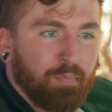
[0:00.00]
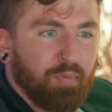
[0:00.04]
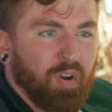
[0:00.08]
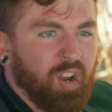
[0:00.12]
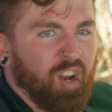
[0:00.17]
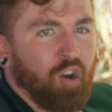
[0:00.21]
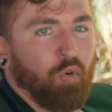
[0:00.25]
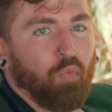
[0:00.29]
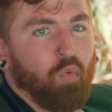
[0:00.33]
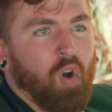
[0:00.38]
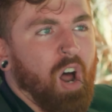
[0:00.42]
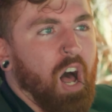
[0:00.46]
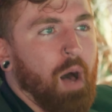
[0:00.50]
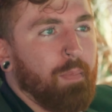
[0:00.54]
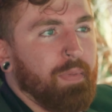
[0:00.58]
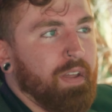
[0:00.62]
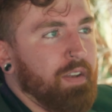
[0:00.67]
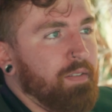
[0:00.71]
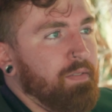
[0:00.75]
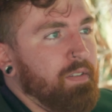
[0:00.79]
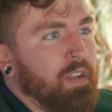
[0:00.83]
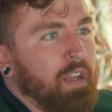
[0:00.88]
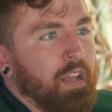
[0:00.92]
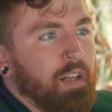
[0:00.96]
a brick of
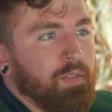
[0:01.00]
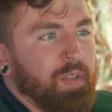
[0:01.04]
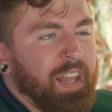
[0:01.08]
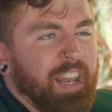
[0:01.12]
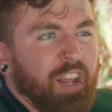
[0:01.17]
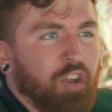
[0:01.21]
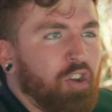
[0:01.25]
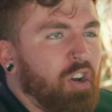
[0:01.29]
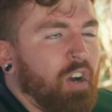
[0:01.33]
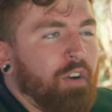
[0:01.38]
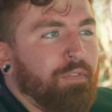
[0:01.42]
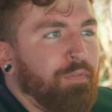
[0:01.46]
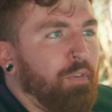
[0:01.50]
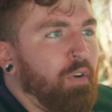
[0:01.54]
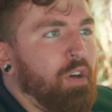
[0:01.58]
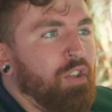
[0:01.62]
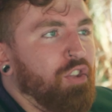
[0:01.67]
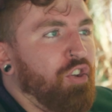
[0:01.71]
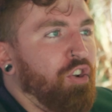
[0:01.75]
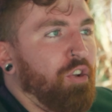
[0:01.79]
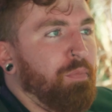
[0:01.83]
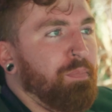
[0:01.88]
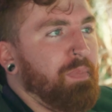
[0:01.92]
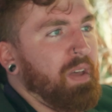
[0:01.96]
ramen, let it cook for a
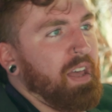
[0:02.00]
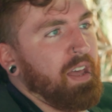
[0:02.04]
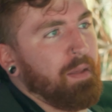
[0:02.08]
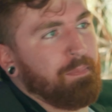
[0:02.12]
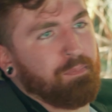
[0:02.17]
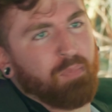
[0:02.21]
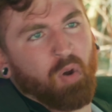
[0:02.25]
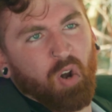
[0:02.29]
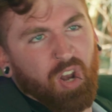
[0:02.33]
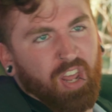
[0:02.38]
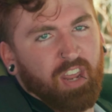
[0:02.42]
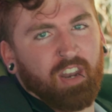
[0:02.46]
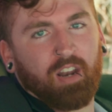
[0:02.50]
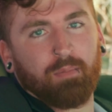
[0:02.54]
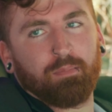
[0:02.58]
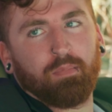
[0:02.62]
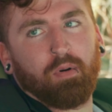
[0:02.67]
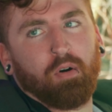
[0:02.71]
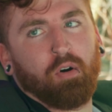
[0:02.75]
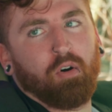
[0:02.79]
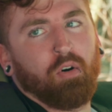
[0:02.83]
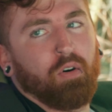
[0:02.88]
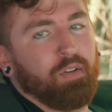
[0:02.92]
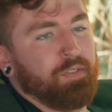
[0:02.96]
little bit, put it in a
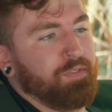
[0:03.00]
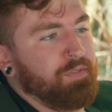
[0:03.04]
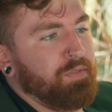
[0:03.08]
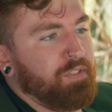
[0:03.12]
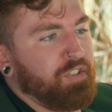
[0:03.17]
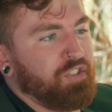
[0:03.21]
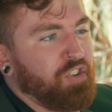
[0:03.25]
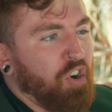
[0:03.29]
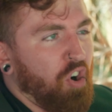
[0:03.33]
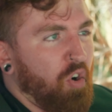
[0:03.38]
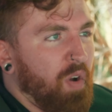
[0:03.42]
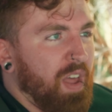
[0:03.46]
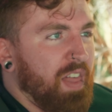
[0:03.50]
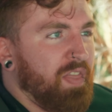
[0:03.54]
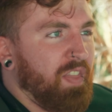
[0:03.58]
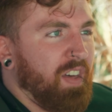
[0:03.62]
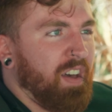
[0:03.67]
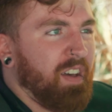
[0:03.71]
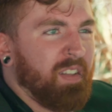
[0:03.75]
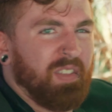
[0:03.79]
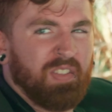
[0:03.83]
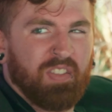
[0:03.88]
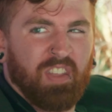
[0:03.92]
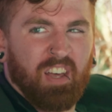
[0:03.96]
bowl, stir in
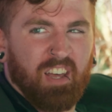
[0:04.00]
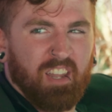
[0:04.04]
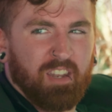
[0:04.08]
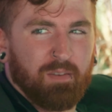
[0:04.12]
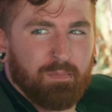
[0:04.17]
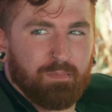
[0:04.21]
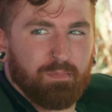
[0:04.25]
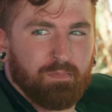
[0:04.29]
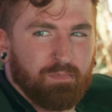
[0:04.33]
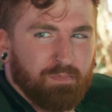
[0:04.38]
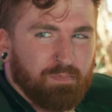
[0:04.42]
the, the